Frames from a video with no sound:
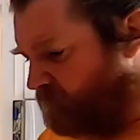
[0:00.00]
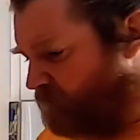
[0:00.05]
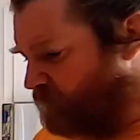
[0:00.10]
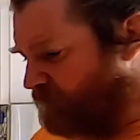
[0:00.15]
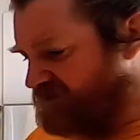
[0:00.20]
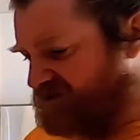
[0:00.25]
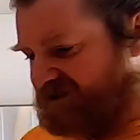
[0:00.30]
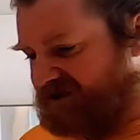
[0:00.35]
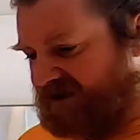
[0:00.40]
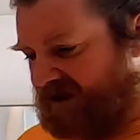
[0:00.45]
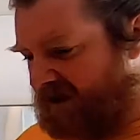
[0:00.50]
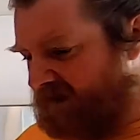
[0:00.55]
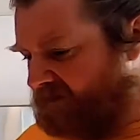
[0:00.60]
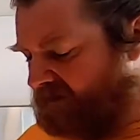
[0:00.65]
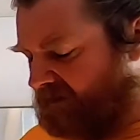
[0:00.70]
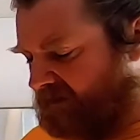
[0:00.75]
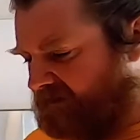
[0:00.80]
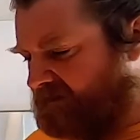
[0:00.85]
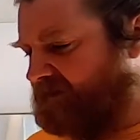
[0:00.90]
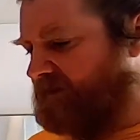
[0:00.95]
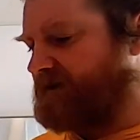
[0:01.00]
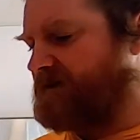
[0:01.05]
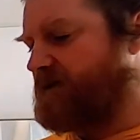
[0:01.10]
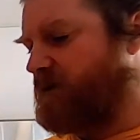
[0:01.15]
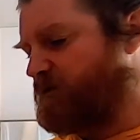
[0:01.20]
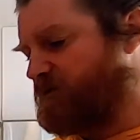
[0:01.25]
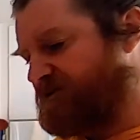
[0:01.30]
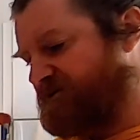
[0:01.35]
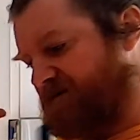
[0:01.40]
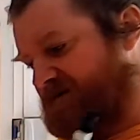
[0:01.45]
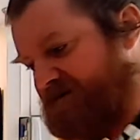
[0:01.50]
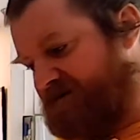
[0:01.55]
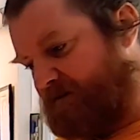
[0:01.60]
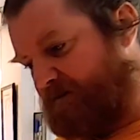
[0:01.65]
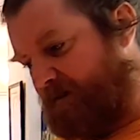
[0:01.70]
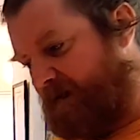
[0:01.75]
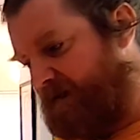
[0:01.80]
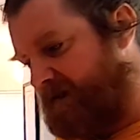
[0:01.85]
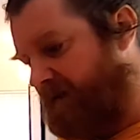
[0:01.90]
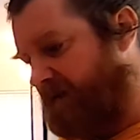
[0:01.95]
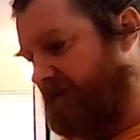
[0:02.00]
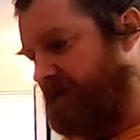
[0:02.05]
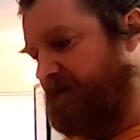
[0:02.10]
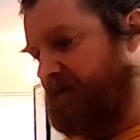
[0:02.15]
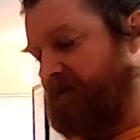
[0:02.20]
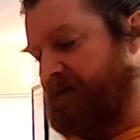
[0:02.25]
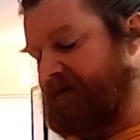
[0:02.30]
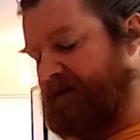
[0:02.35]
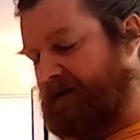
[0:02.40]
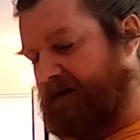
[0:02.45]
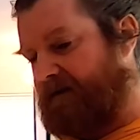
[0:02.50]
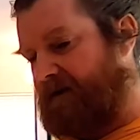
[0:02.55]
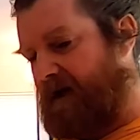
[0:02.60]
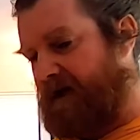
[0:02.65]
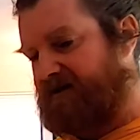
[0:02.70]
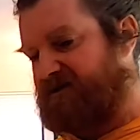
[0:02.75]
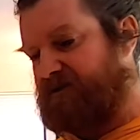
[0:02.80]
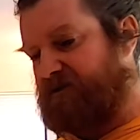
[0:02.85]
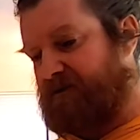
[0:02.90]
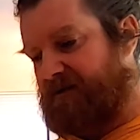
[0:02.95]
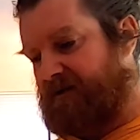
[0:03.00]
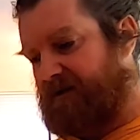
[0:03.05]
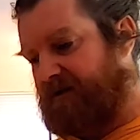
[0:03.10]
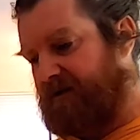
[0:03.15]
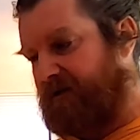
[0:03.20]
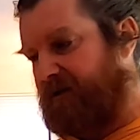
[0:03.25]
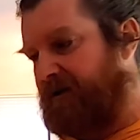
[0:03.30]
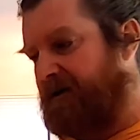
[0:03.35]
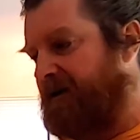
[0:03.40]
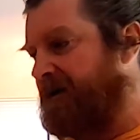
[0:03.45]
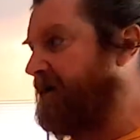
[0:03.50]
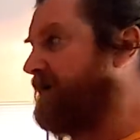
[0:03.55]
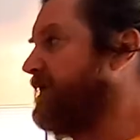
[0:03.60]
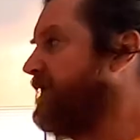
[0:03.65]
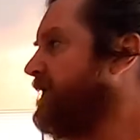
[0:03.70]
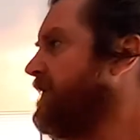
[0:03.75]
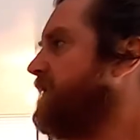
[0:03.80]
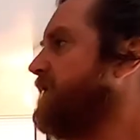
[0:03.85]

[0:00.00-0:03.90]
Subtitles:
which again, the notion to me that there are these like naturally occurring